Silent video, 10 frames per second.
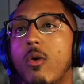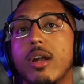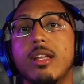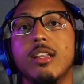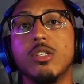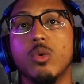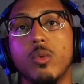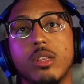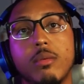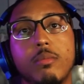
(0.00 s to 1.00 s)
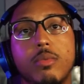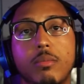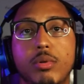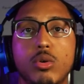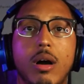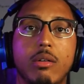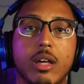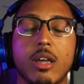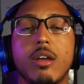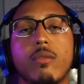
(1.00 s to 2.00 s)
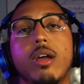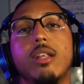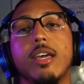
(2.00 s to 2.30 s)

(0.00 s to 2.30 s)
or I need this one with the the blue outline, right?